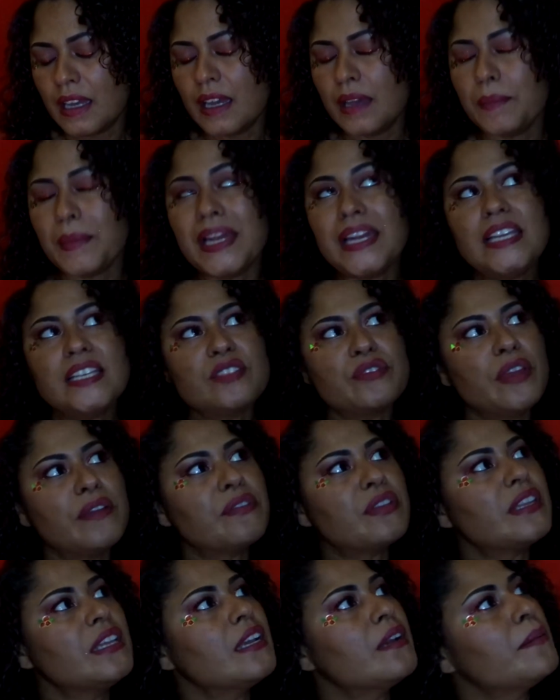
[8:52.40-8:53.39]
My least
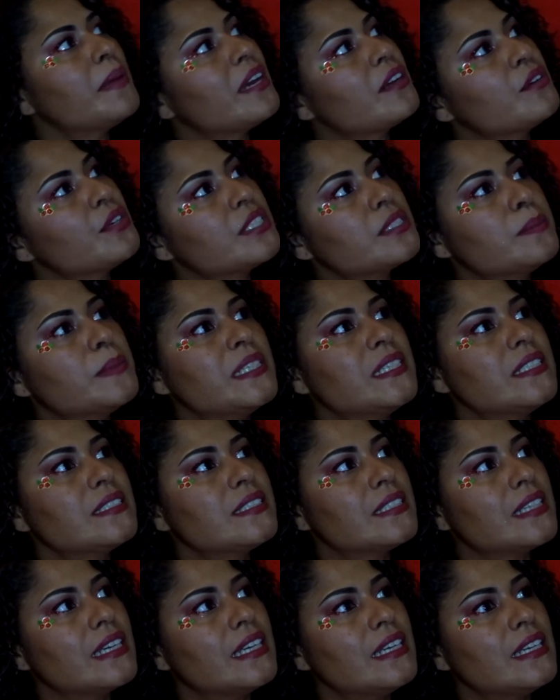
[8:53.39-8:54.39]
favorite thing about
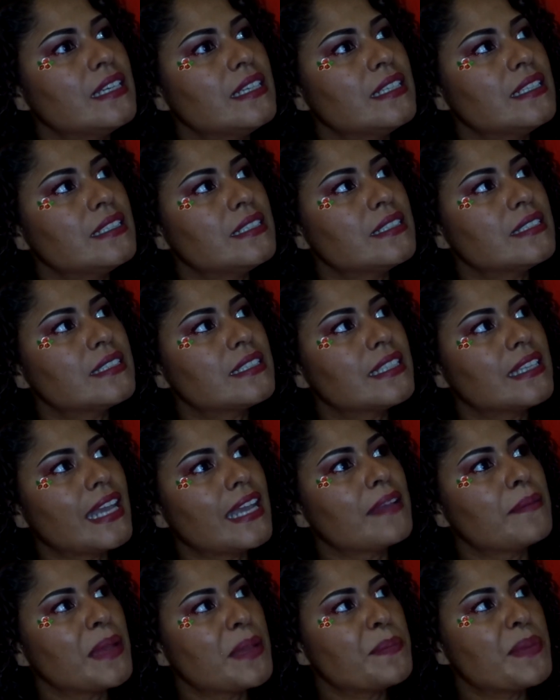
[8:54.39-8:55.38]
Christmas is
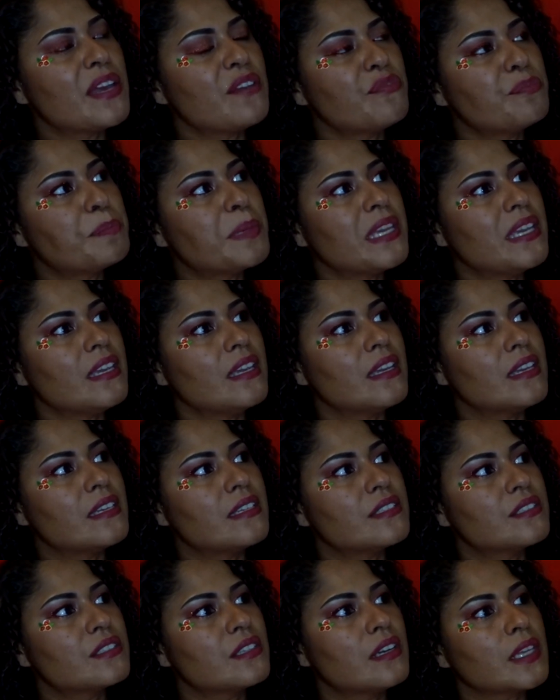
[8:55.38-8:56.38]
like my pet peeve
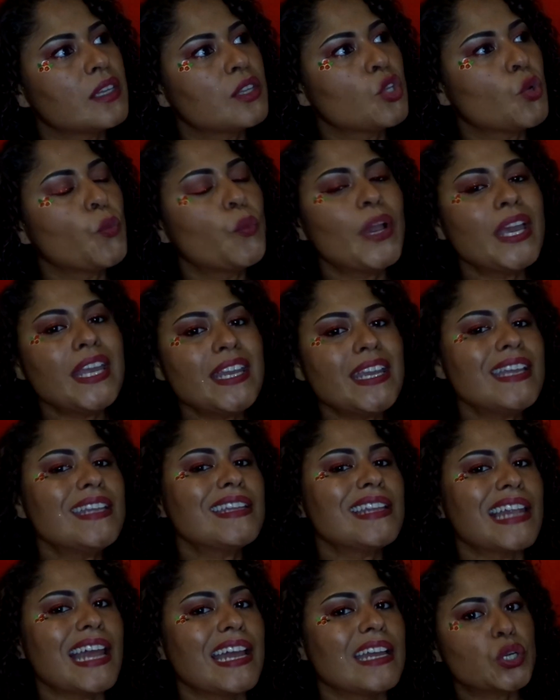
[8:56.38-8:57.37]
is the waiting in
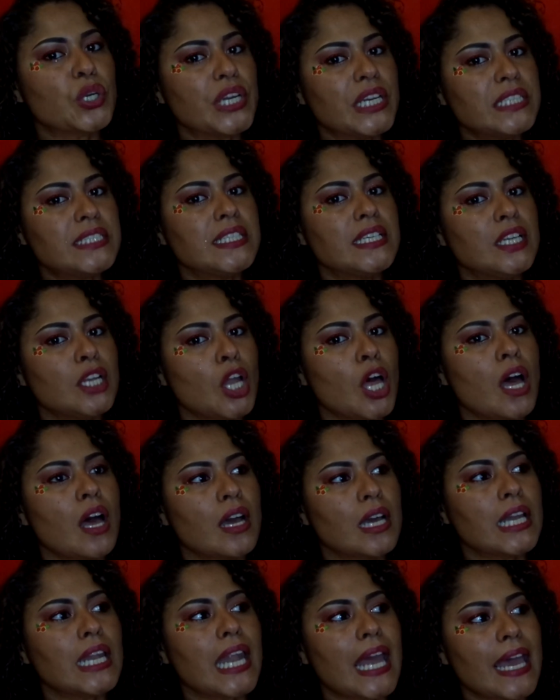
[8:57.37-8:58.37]
the line. Crazy
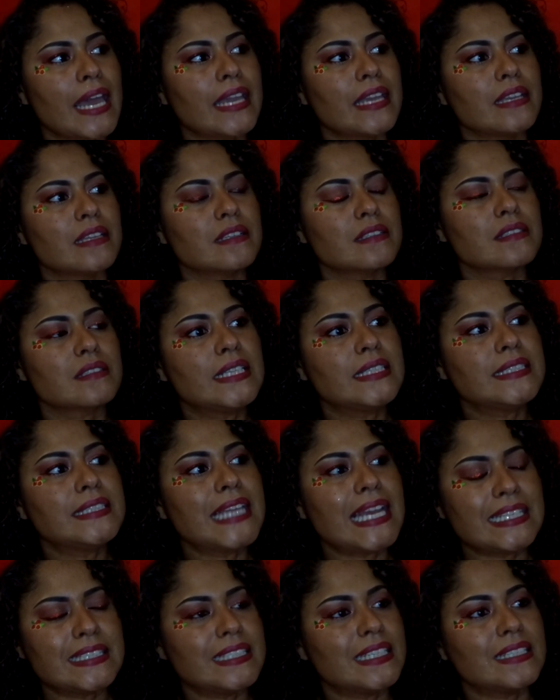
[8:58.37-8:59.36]
long lines.
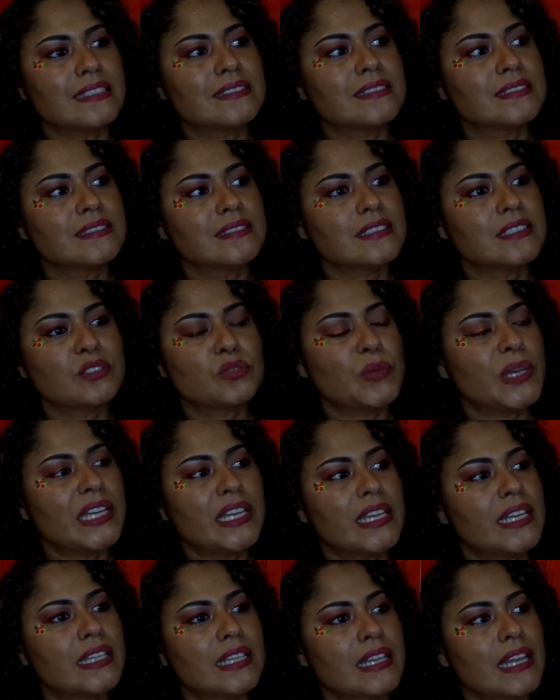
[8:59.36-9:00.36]
That's it. Just
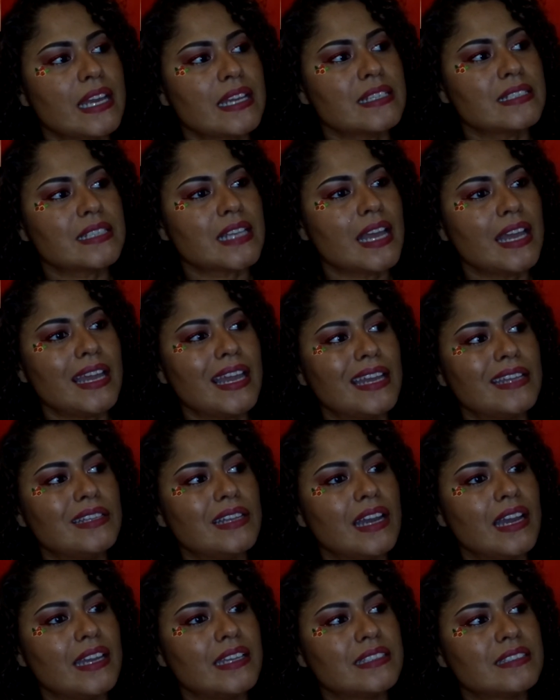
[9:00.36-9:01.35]
waiting in the lines.
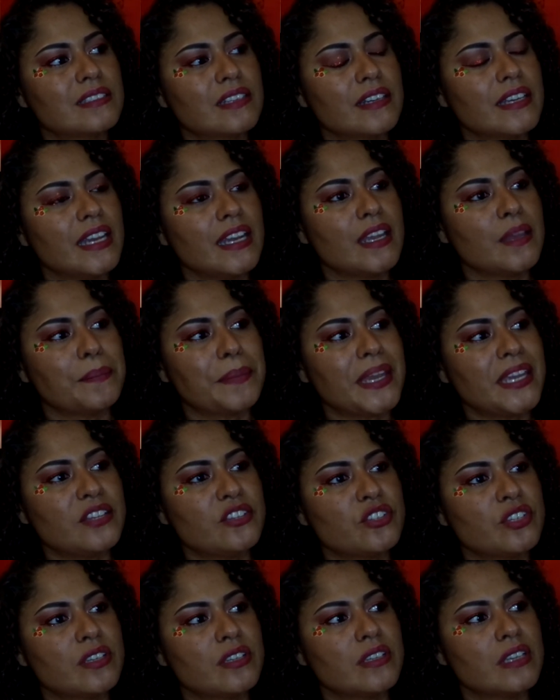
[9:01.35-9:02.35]
I start getting
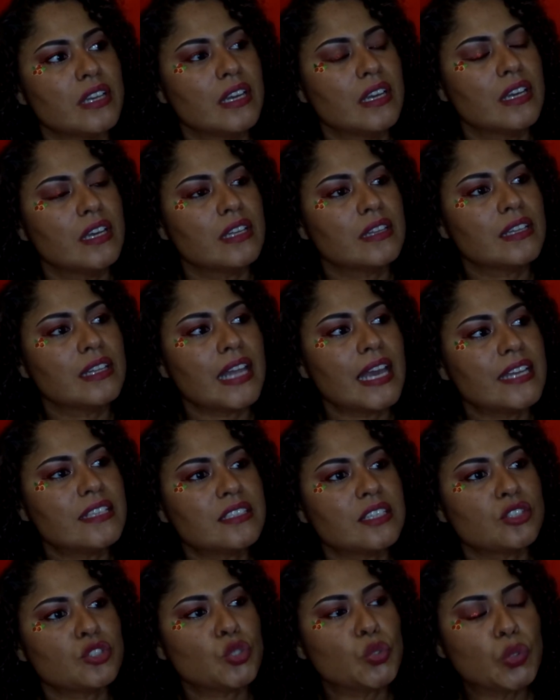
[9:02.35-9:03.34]
impatient. The lines
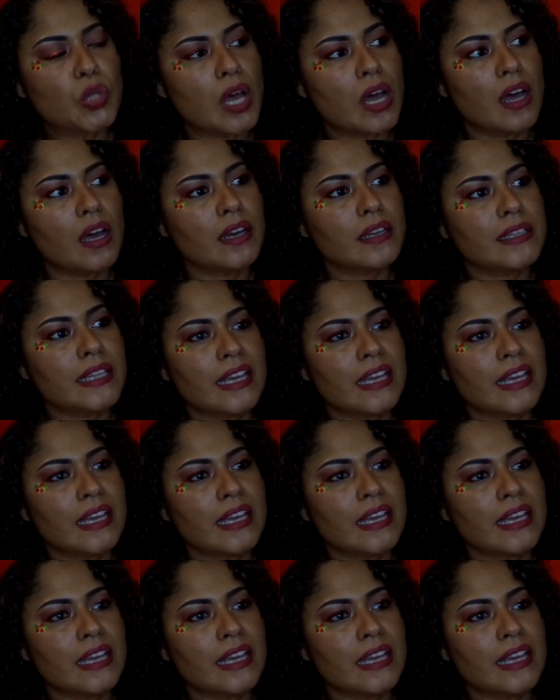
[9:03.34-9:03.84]
are too long.